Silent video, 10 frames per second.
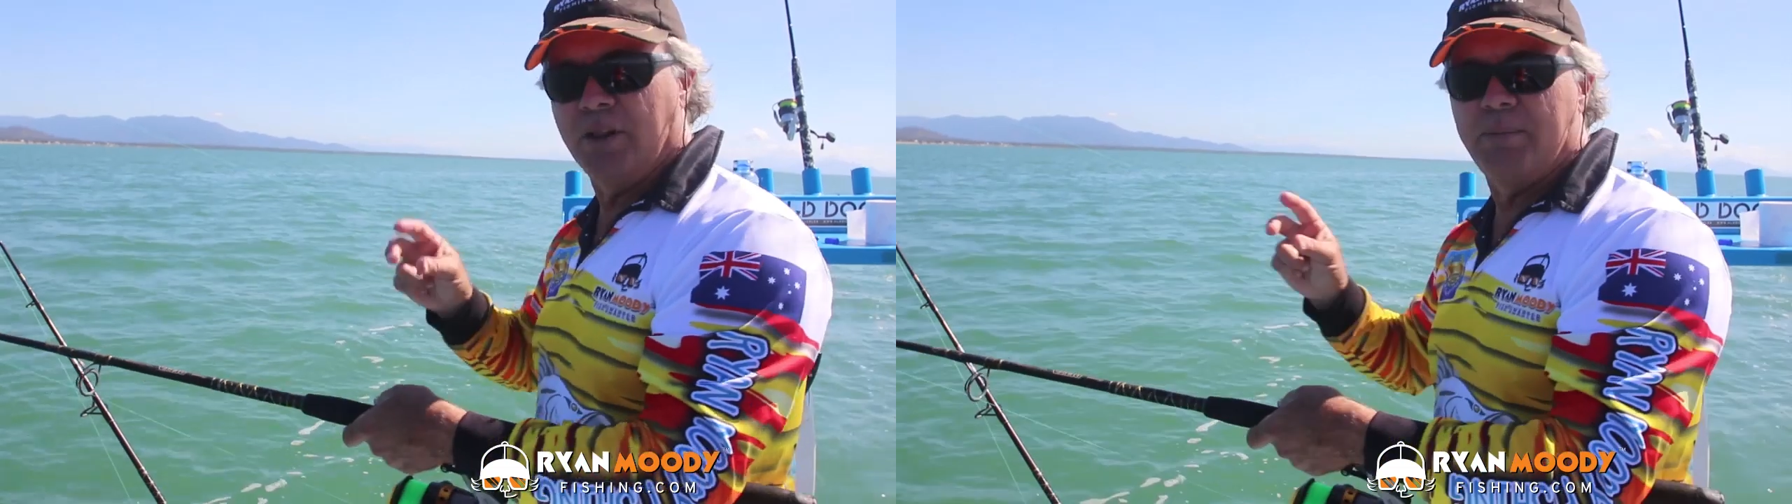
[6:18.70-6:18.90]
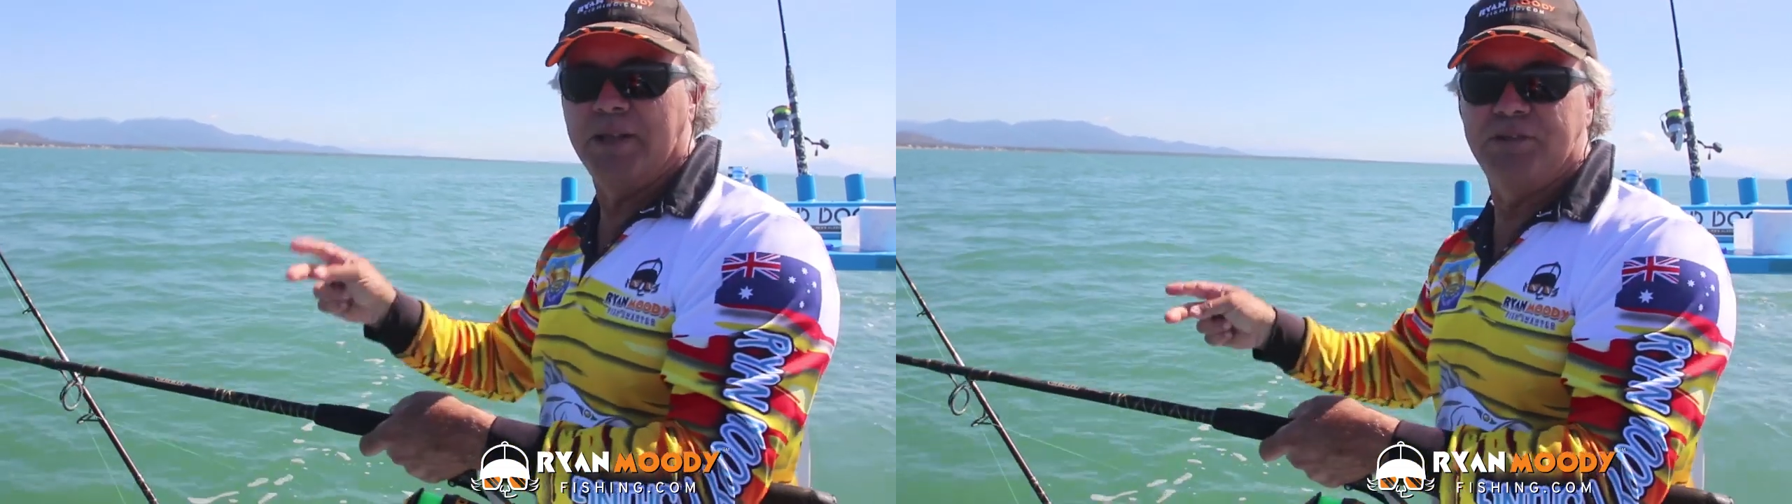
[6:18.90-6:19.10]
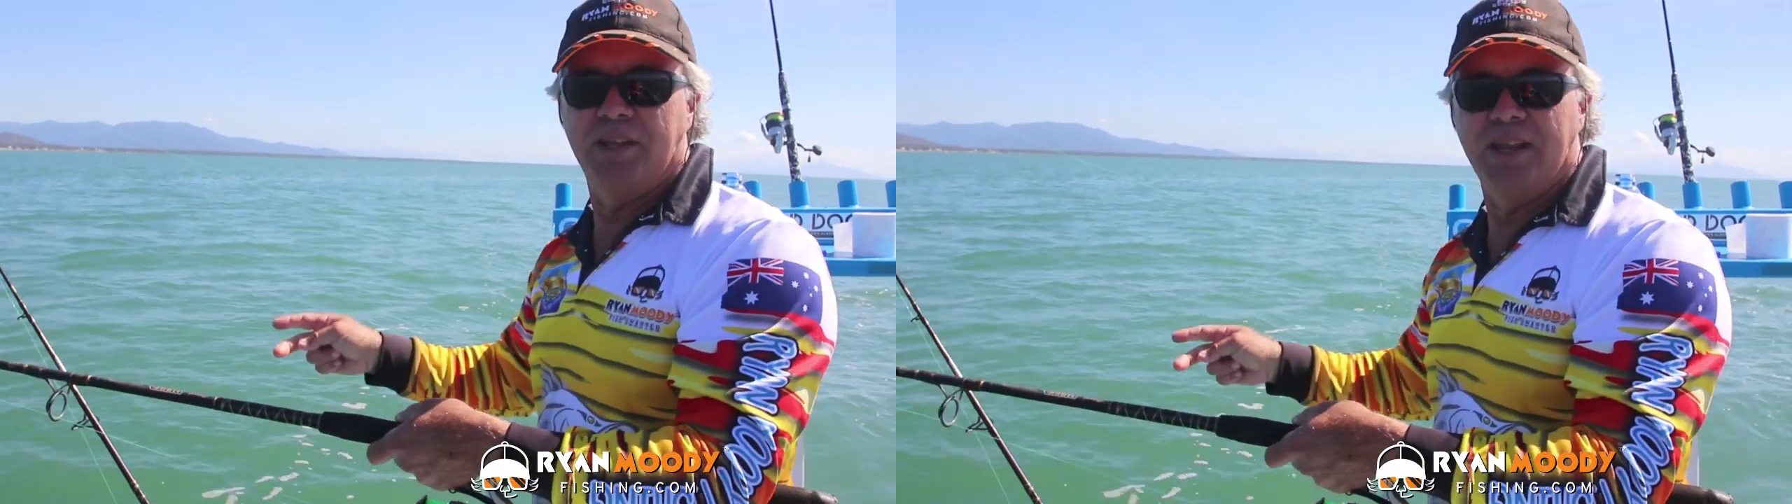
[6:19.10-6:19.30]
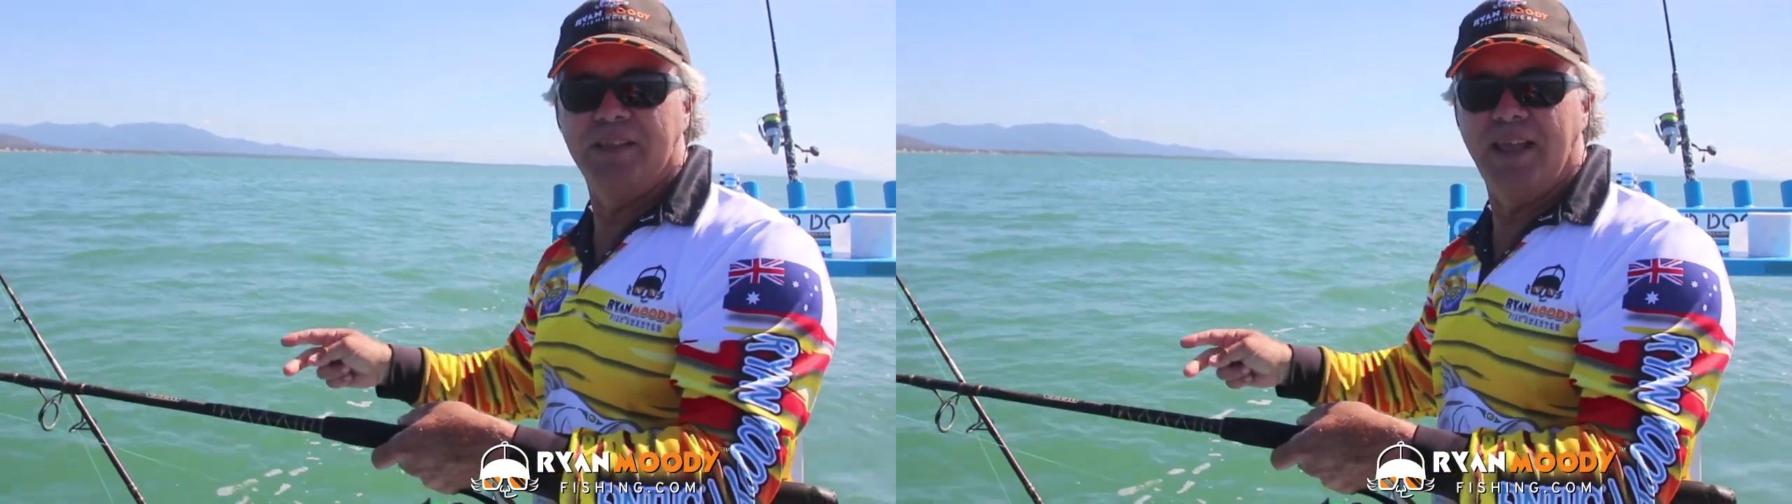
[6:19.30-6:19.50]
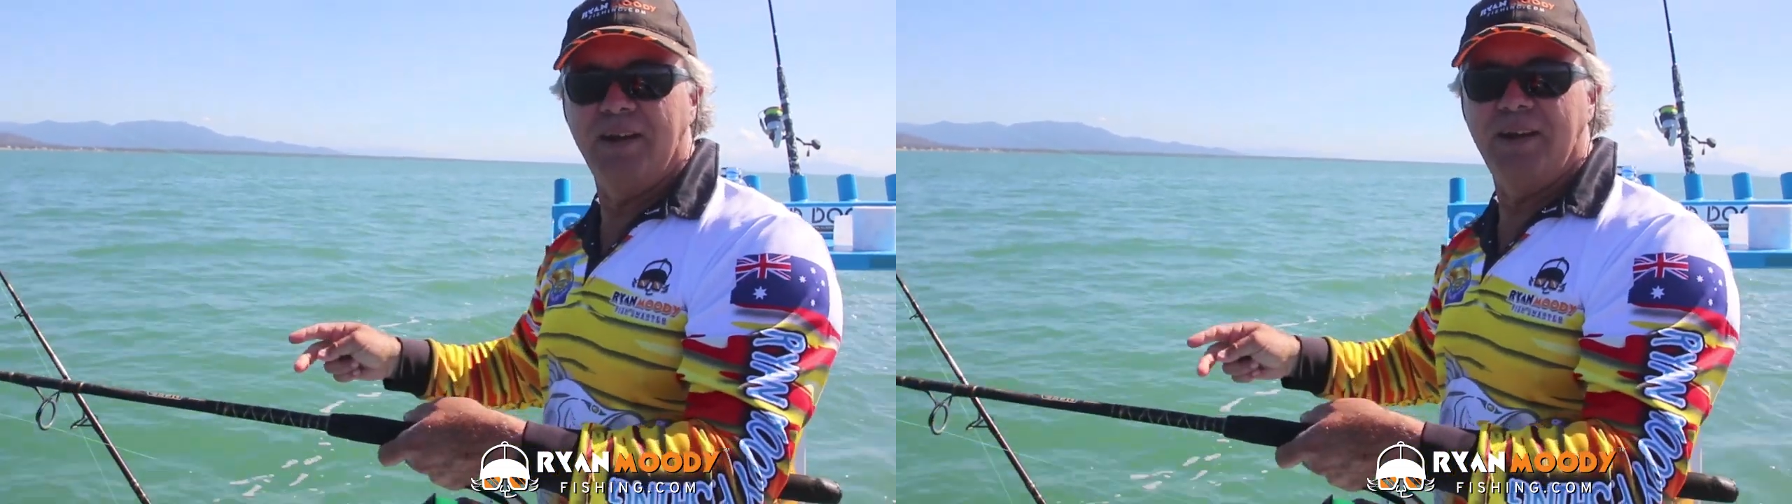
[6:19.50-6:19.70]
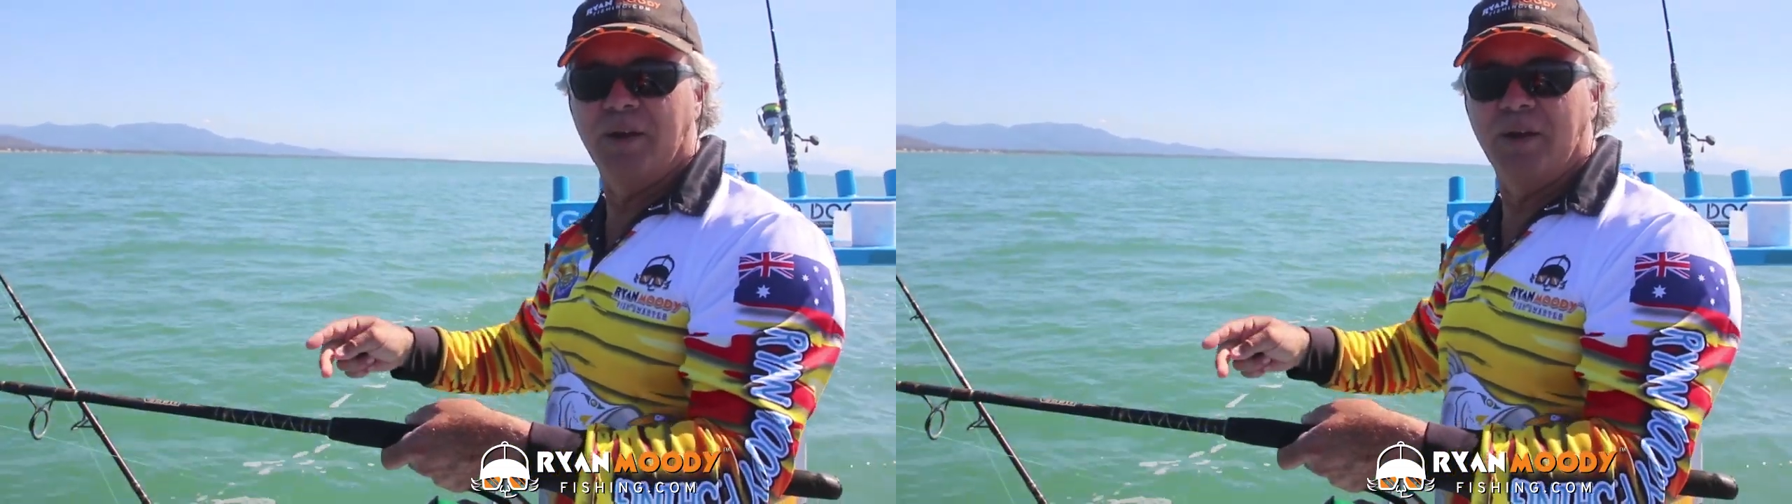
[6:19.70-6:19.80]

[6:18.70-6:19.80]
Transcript: all about sitting there